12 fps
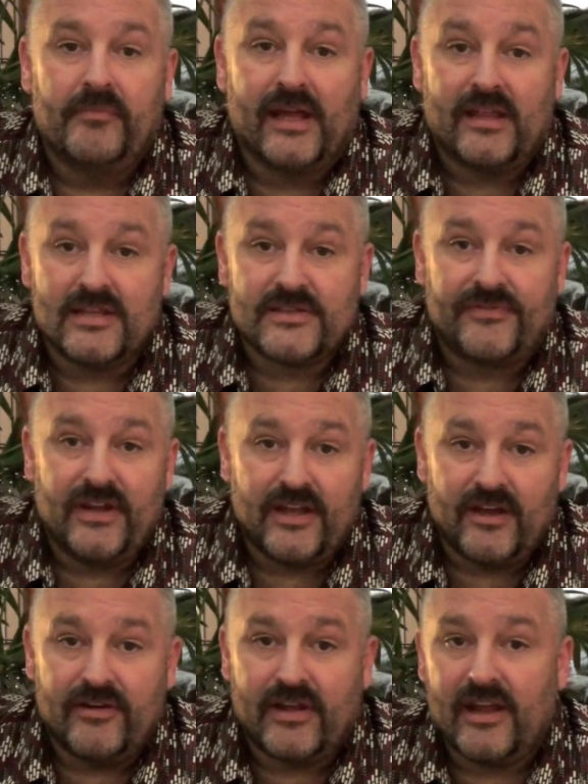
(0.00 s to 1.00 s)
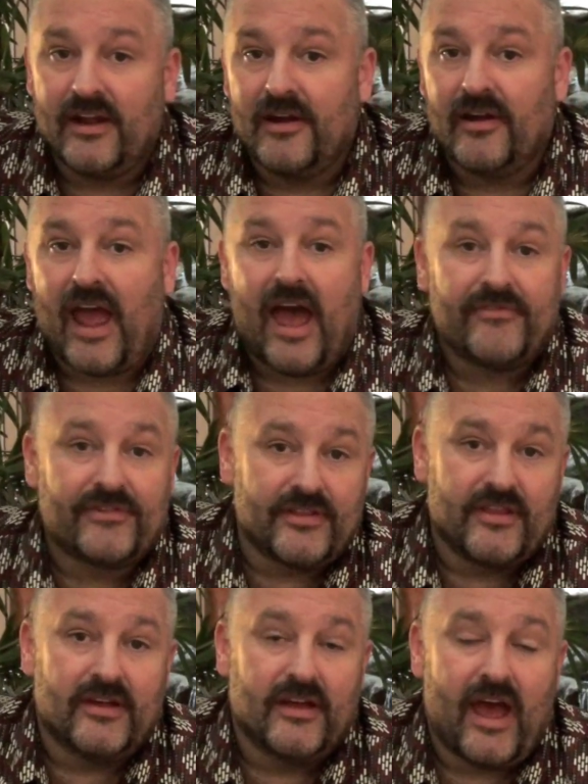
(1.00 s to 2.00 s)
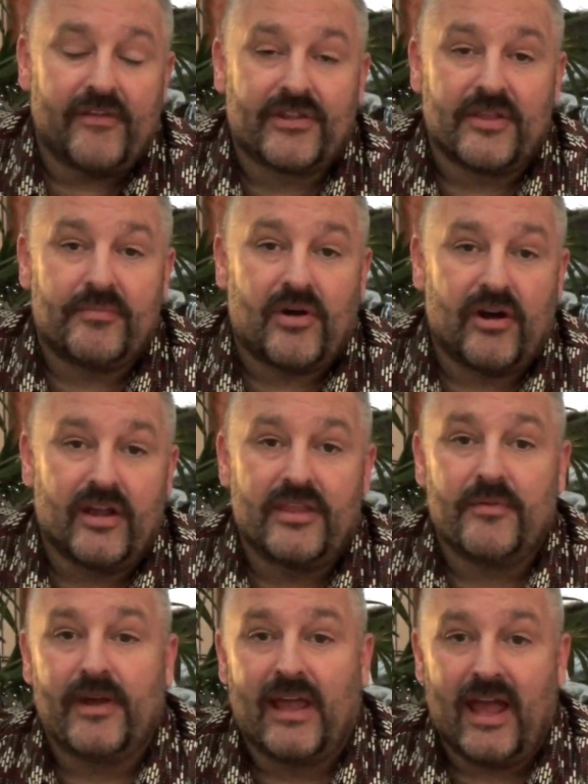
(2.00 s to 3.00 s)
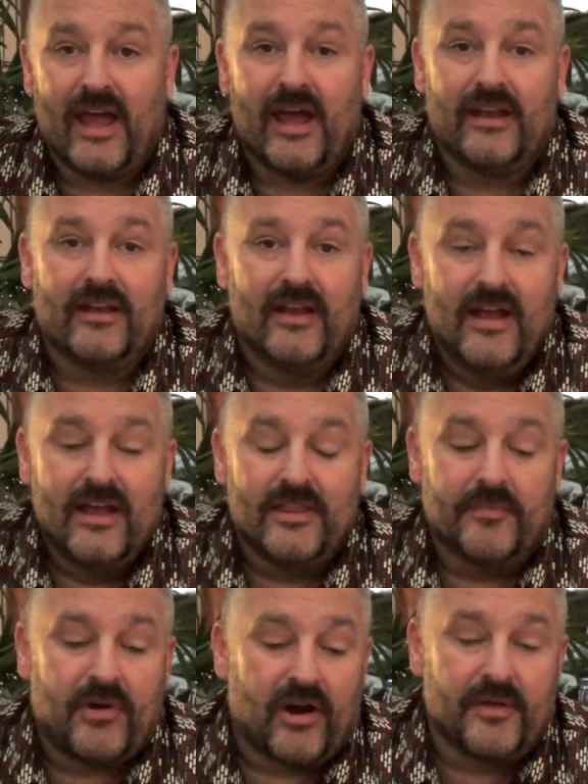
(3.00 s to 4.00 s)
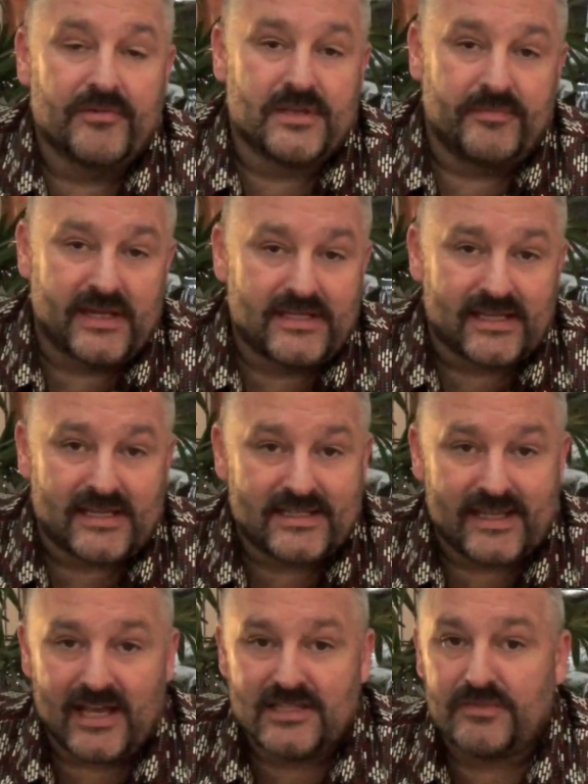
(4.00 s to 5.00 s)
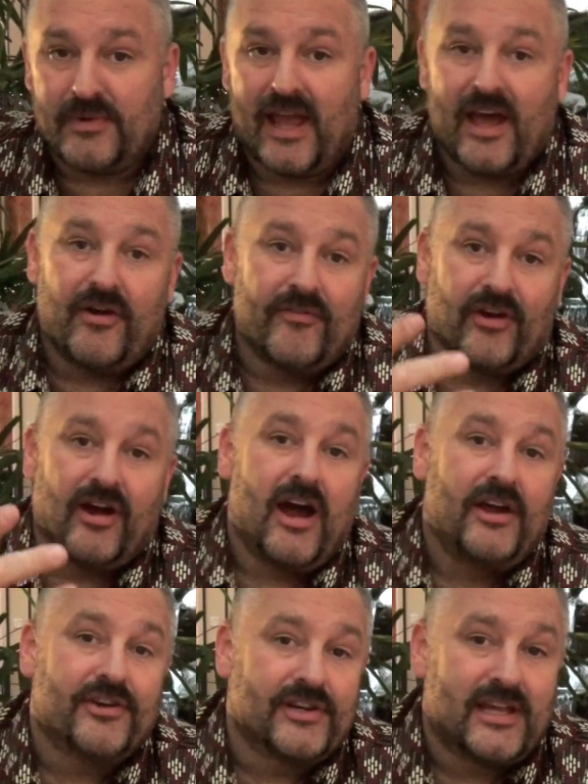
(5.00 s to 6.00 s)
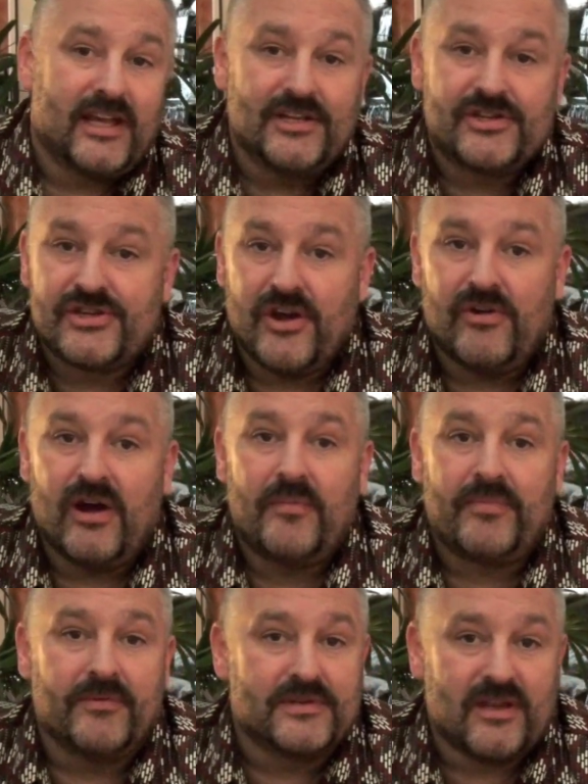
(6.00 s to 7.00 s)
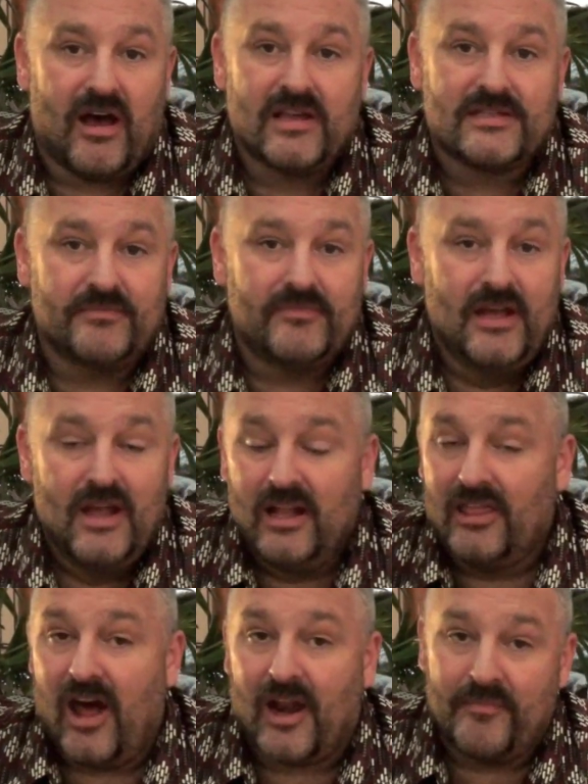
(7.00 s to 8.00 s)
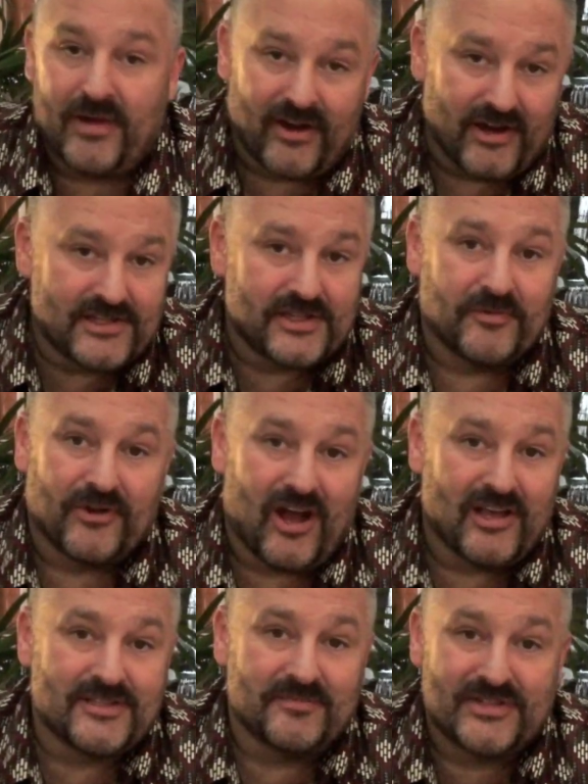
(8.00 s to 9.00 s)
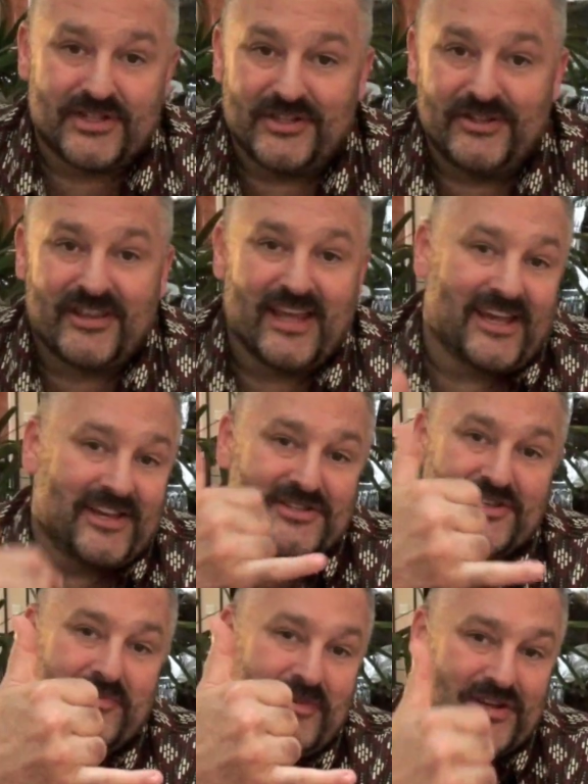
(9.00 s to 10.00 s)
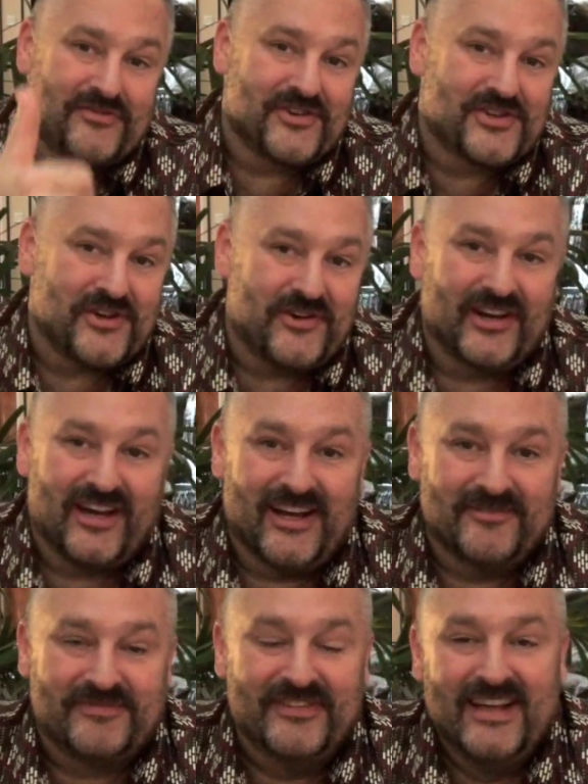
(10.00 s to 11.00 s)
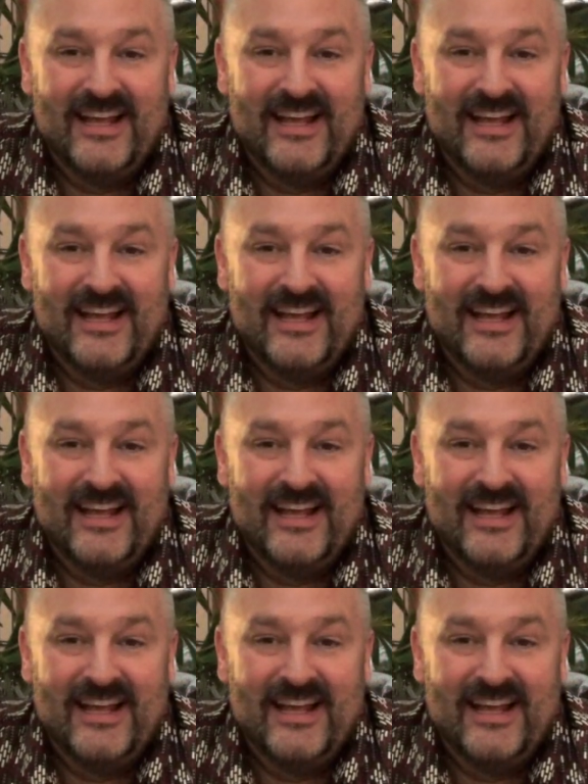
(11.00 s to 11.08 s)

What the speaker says: I'm making this video here after the party that we had. The party was a big success. We had over 100 kids show up. It was awesome. A lot of parents that were awesome too. Thank you so much for showing up.